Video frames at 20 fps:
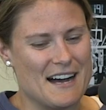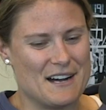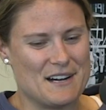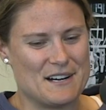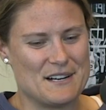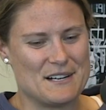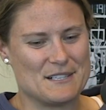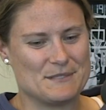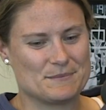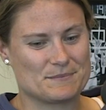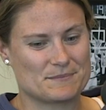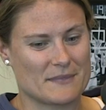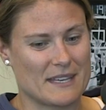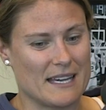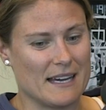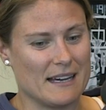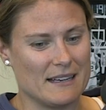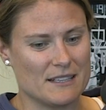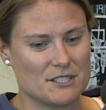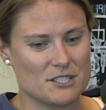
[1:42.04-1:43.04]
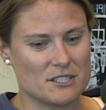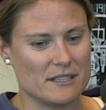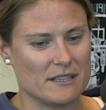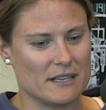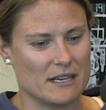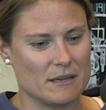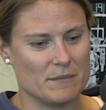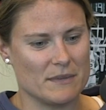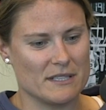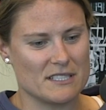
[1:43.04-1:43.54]
Um, yeah, actually, I
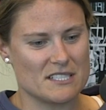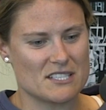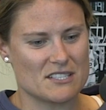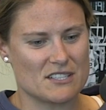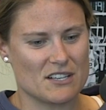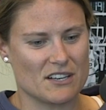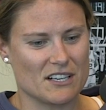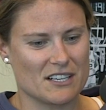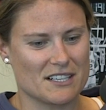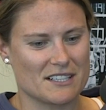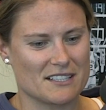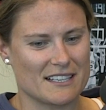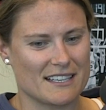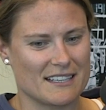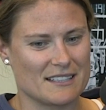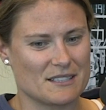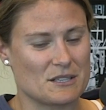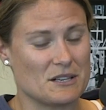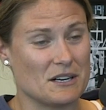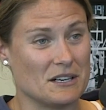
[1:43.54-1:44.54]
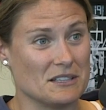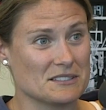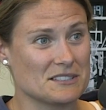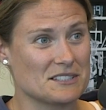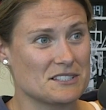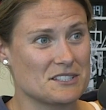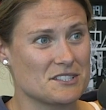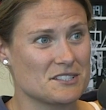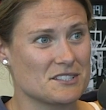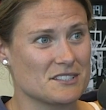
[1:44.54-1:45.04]
got my start in
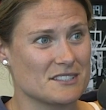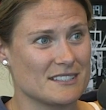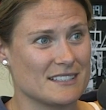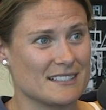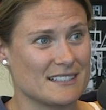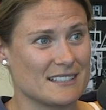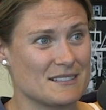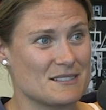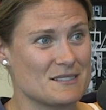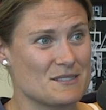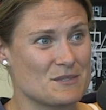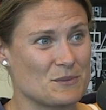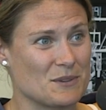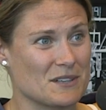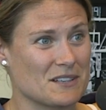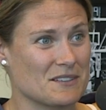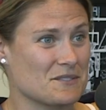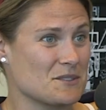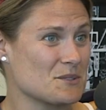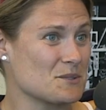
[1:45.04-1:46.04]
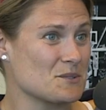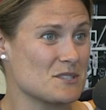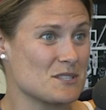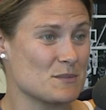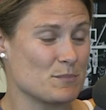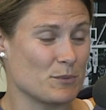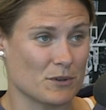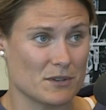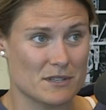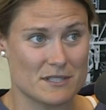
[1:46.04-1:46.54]
college. It is one of those
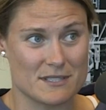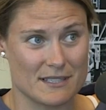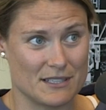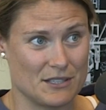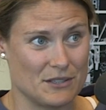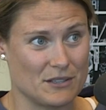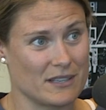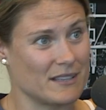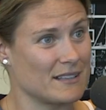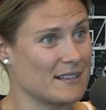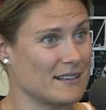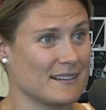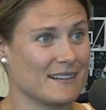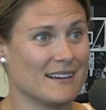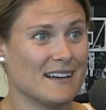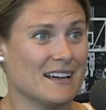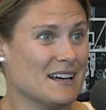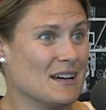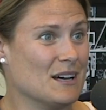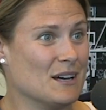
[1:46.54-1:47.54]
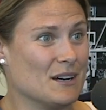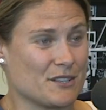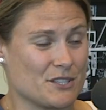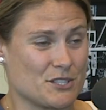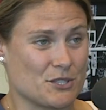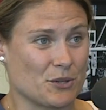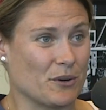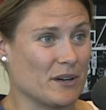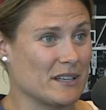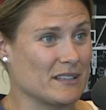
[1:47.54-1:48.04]
sports that you can
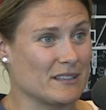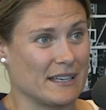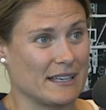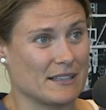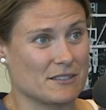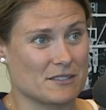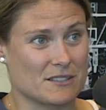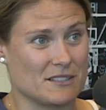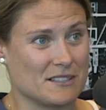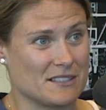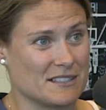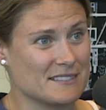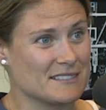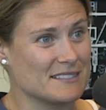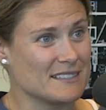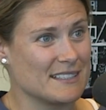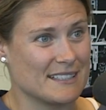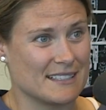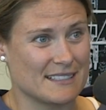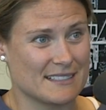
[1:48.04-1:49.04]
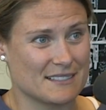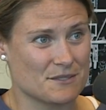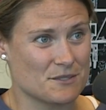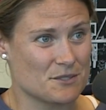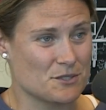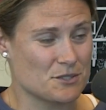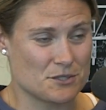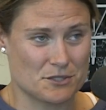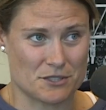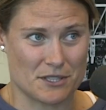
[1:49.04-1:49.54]
join later on and
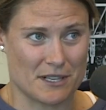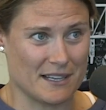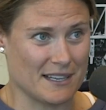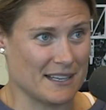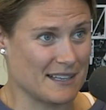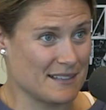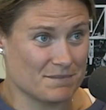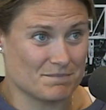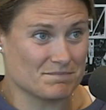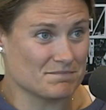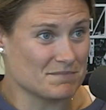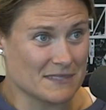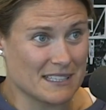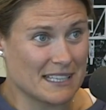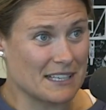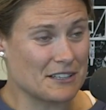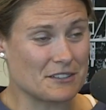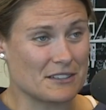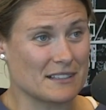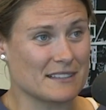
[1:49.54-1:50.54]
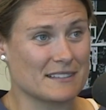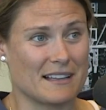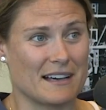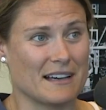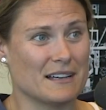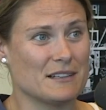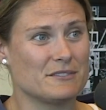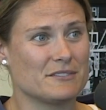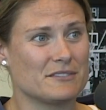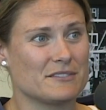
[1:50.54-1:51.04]
try later in
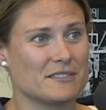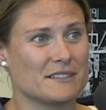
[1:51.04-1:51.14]
life. And